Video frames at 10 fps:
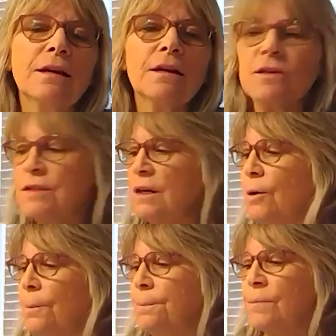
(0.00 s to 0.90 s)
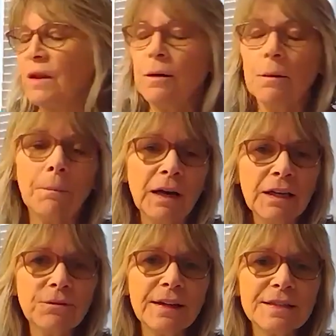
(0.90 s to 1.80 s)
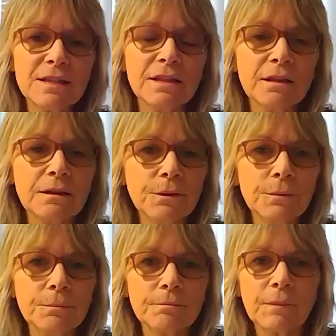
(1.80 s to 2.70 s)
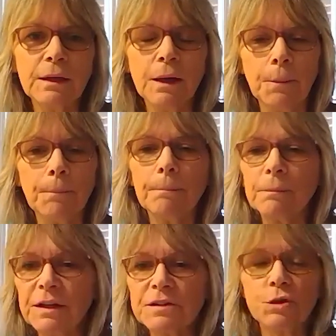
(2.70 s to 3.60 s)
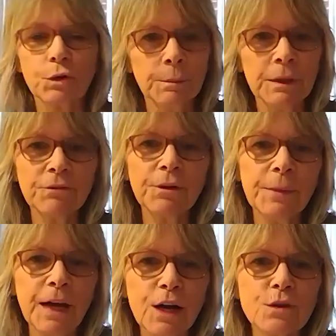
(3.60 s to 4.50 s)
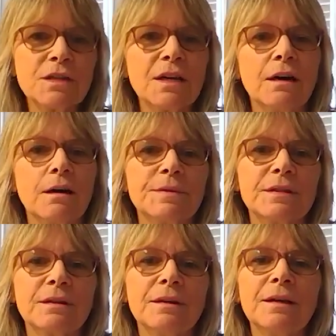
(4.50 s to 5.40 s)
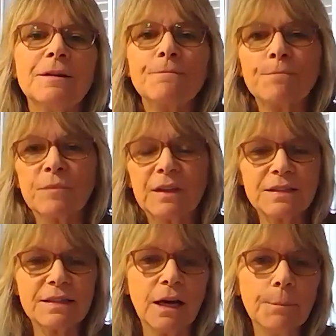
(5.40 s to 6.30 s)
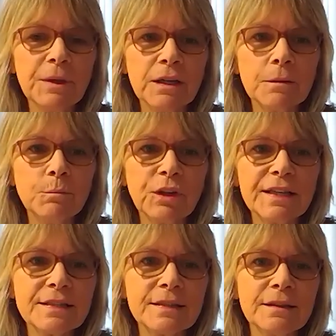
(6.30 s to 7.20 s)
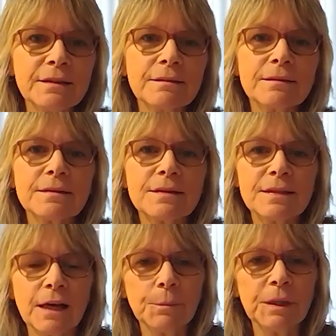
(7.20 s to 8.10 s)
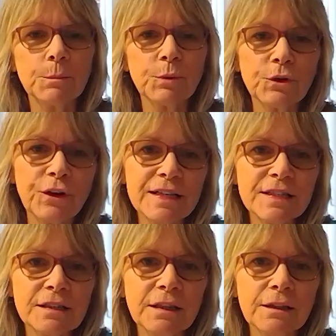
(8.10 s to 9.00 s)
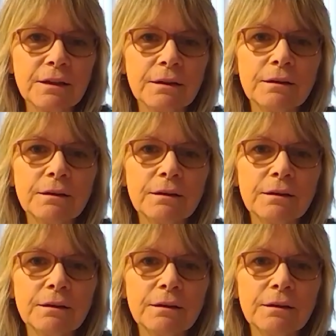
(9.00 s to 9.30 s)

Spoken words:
So My advice to you, and I'm like screaming it from the housetops, stop being complacent, stop being a procrastinator,